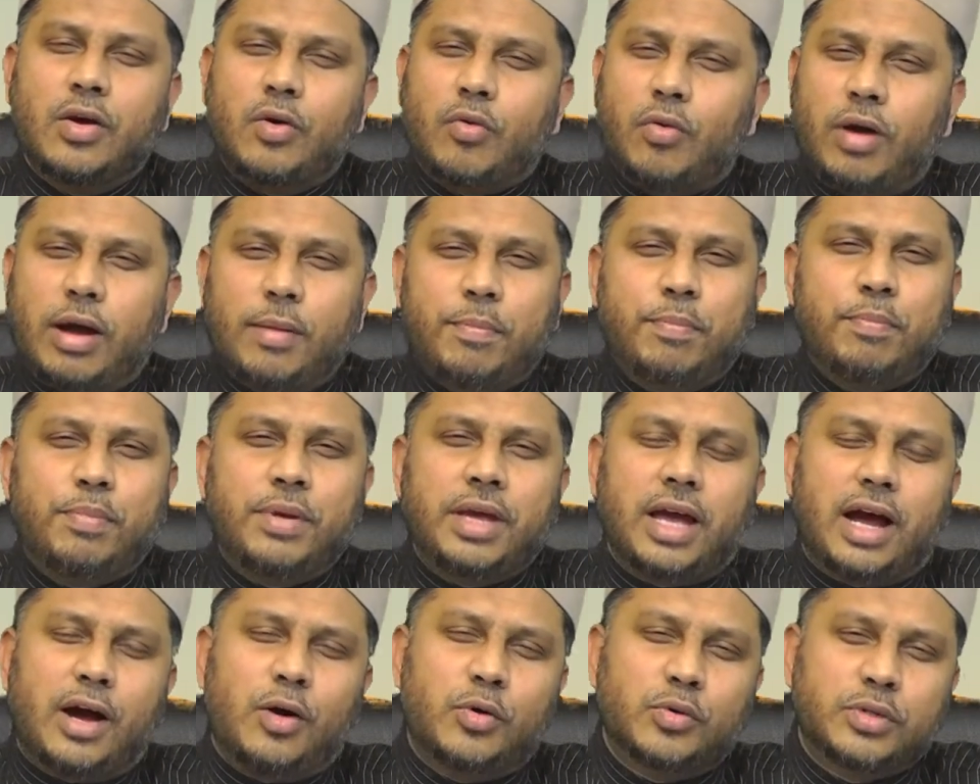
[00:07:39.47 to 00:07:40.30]

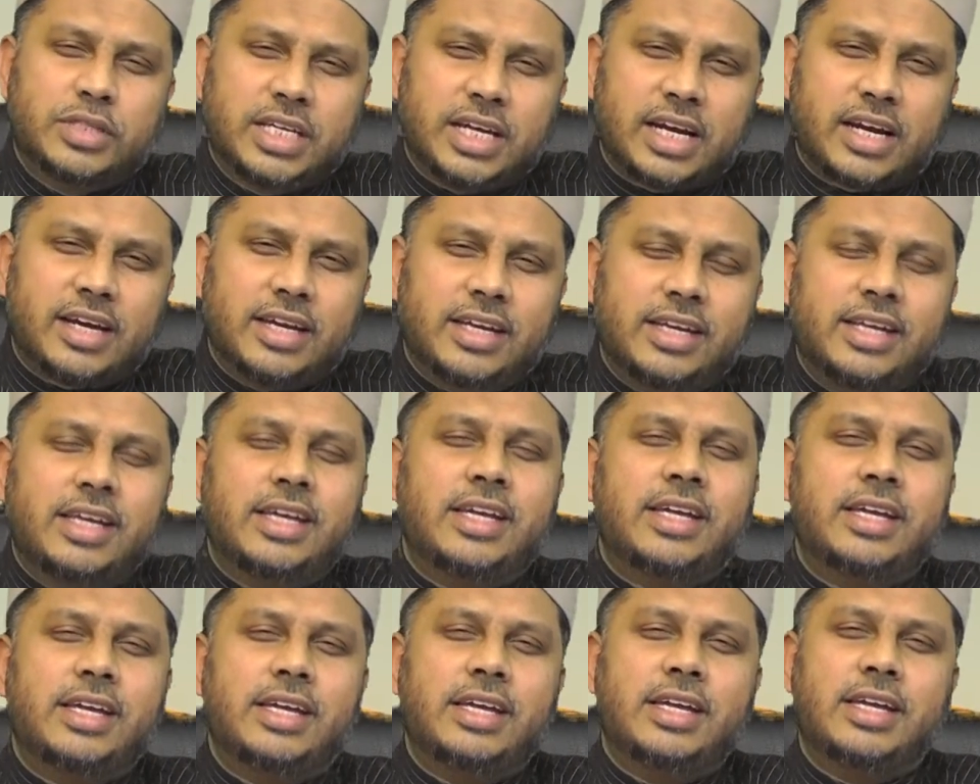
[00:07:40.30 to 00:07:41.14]
Rabbi
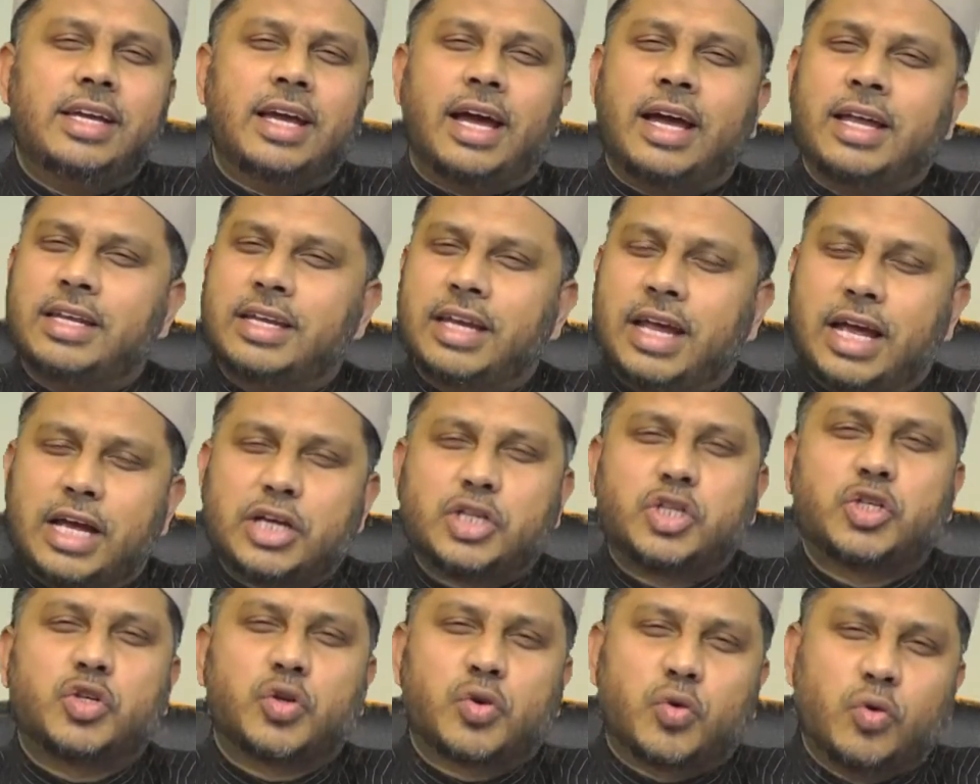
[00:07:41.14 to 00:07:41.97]
awzi'ni an
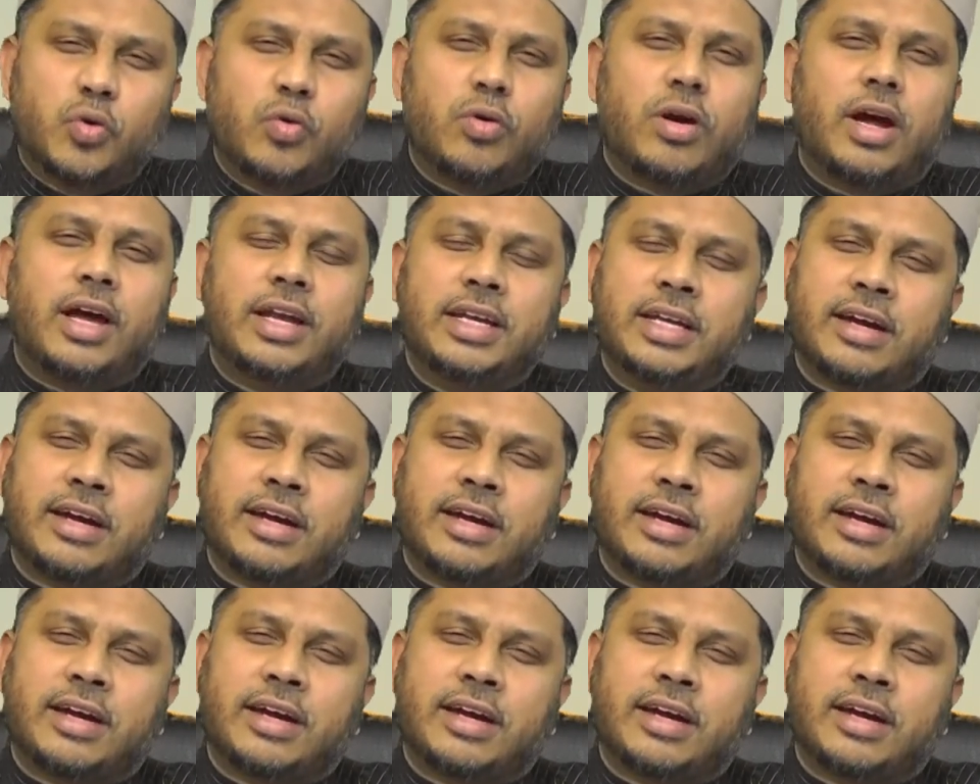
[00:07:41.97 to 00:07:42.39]
ashkura